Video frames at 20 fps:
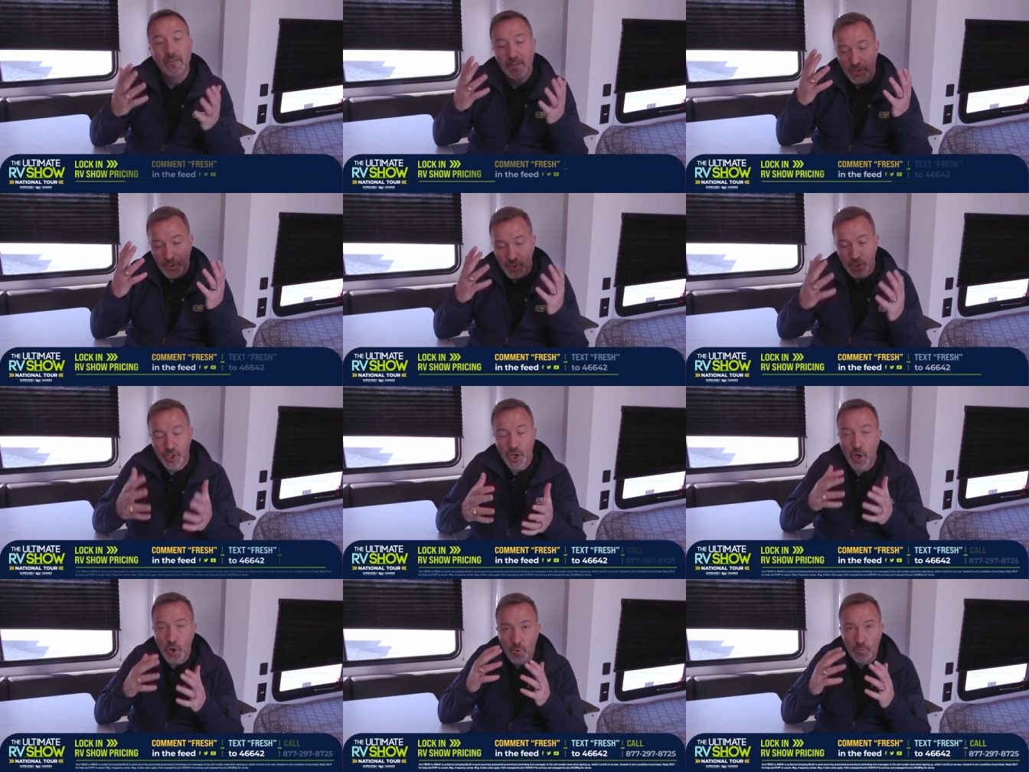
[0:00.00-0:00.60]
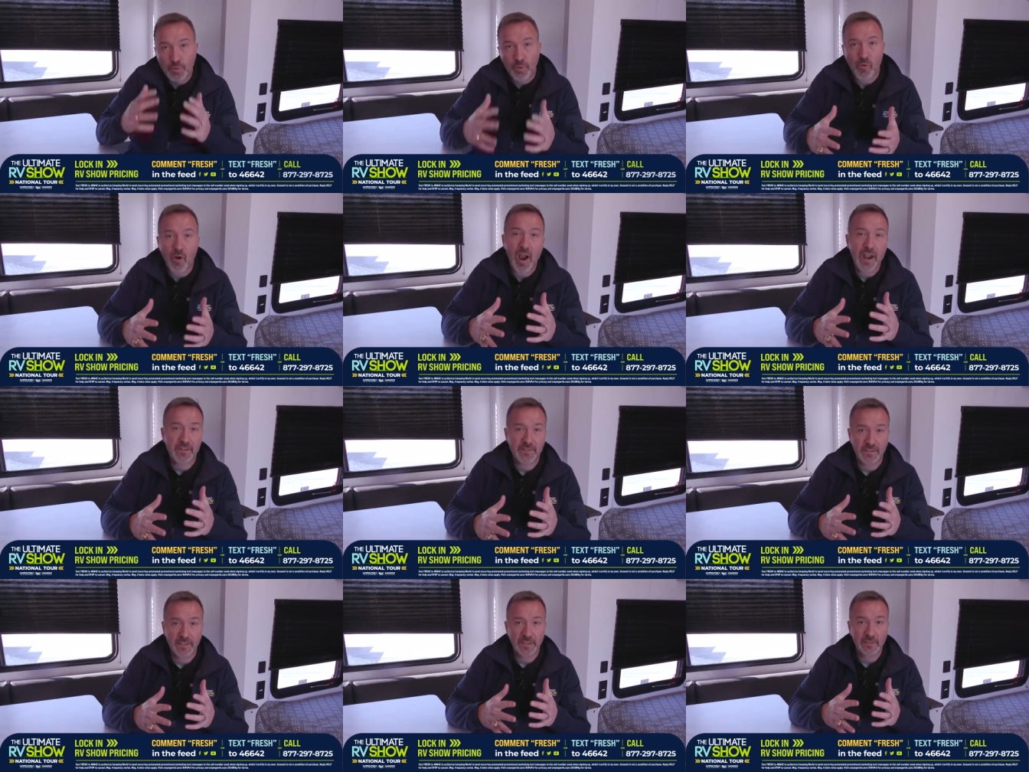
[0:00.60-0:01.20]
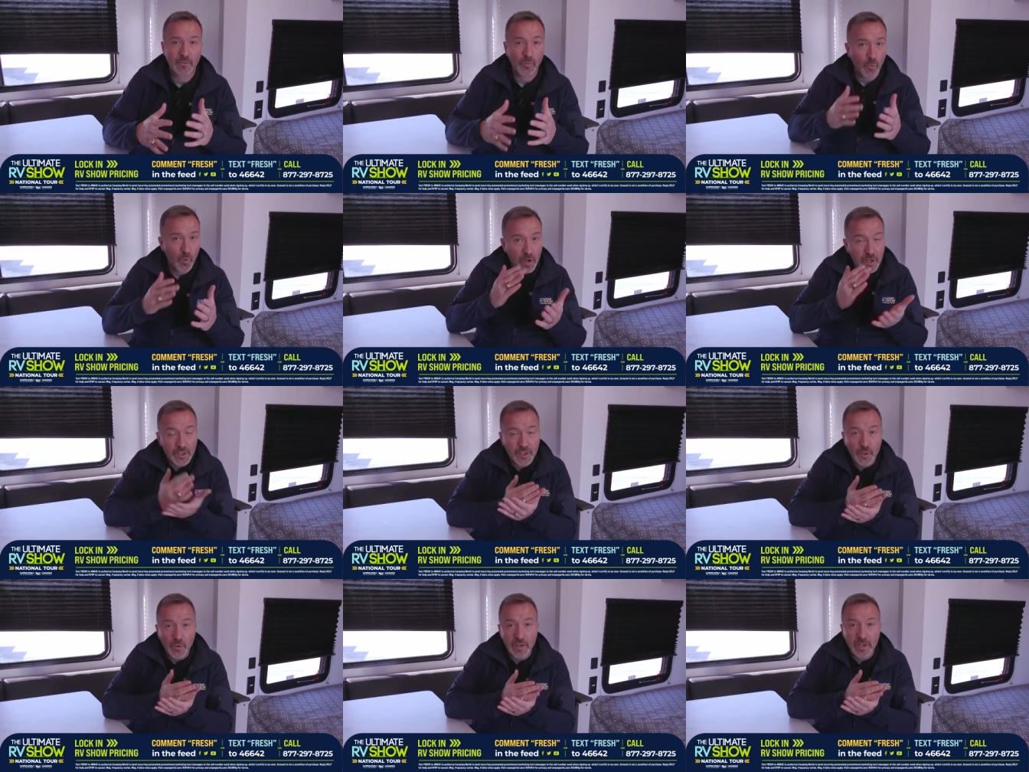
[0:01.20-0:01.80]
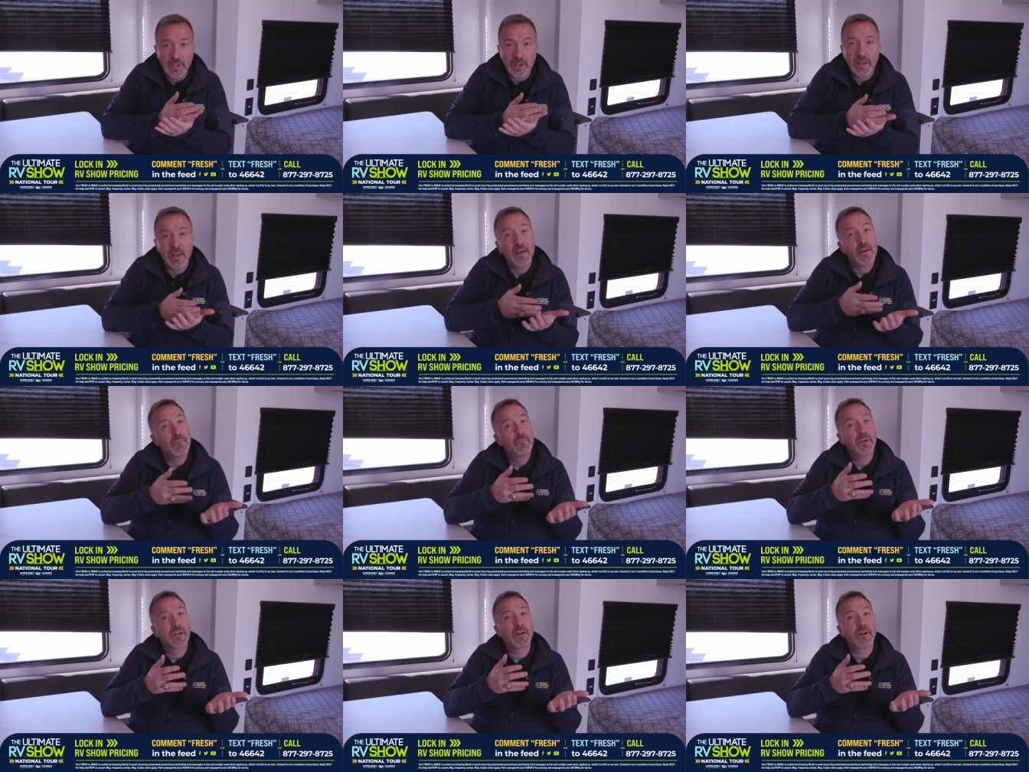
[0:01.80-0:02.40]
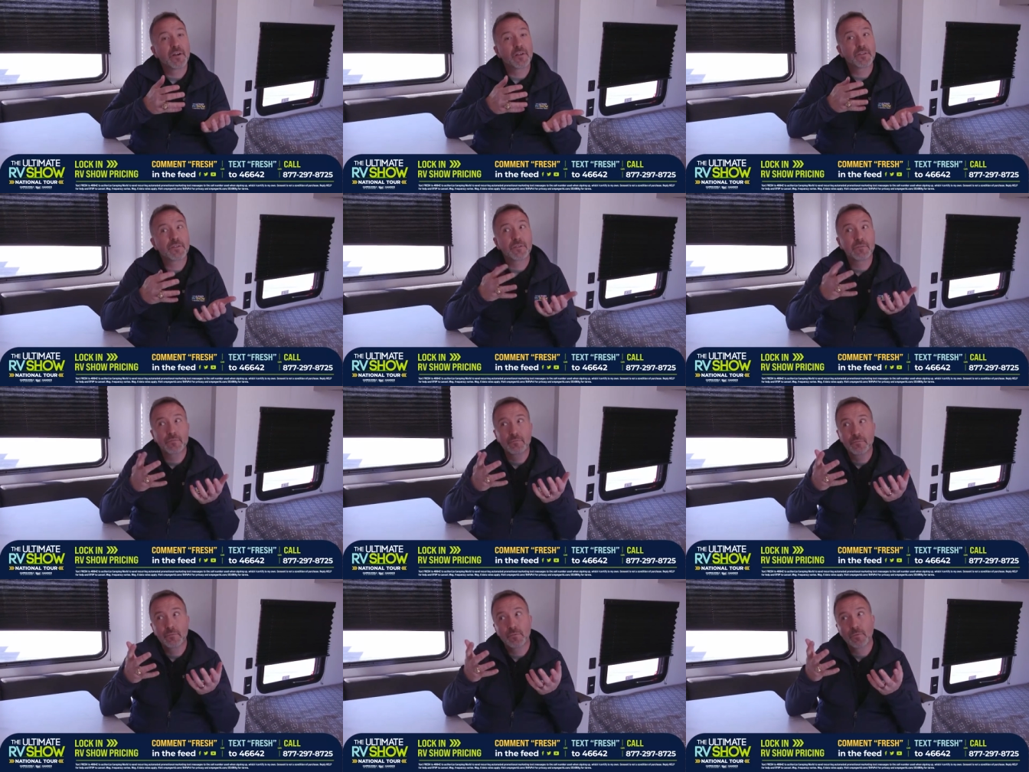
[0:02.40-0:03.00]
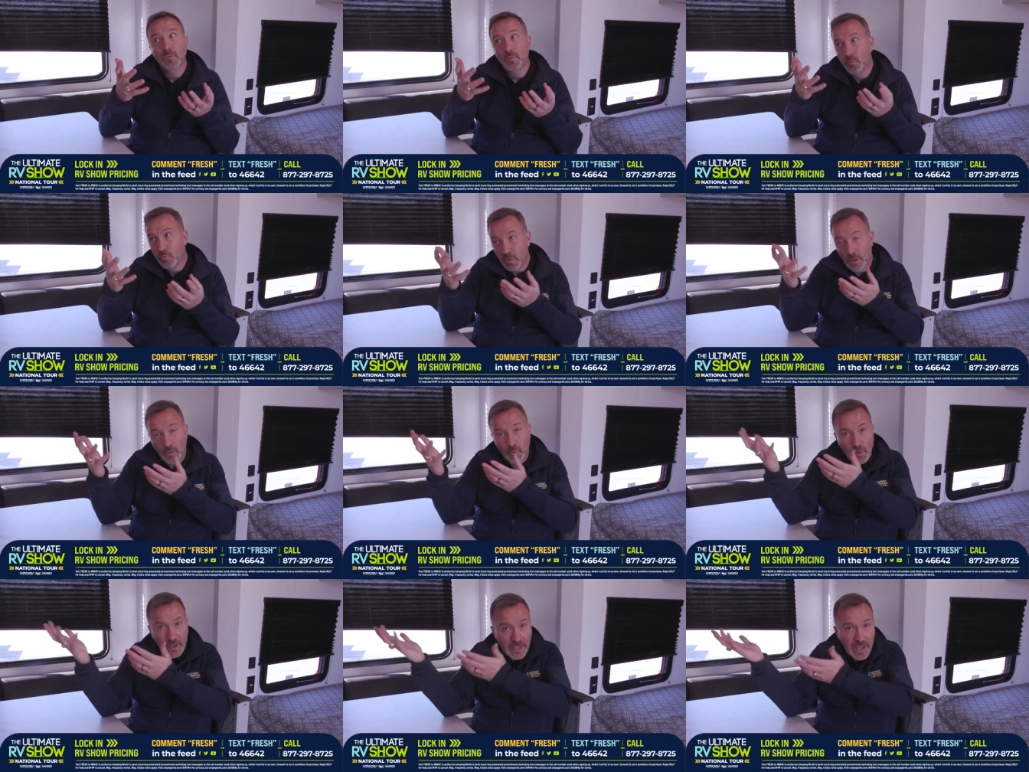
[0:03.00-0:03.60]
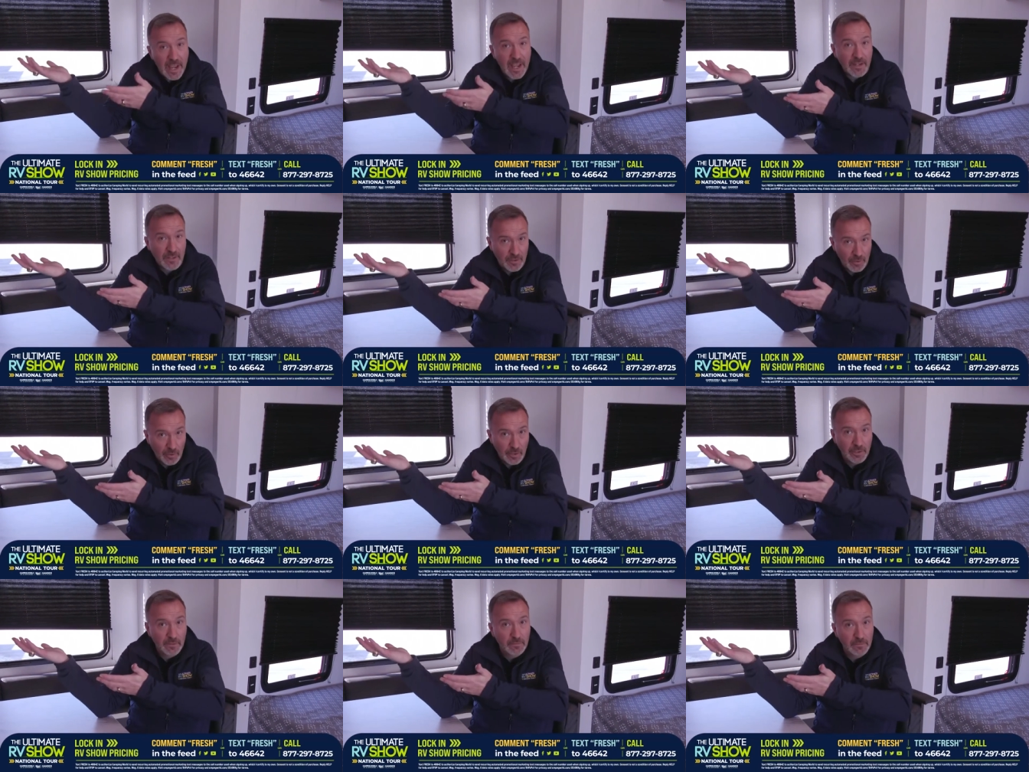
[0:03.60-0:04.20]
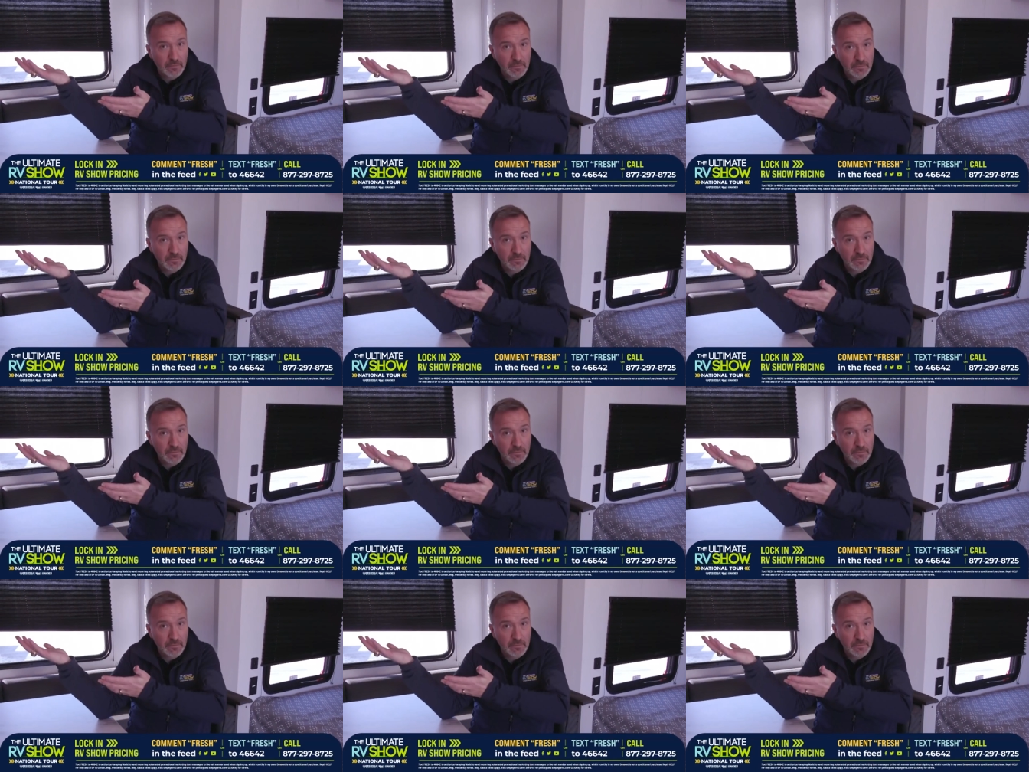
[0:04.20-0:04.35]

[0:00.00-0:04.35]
Show pricing. We're doing it because, well, we can't do it,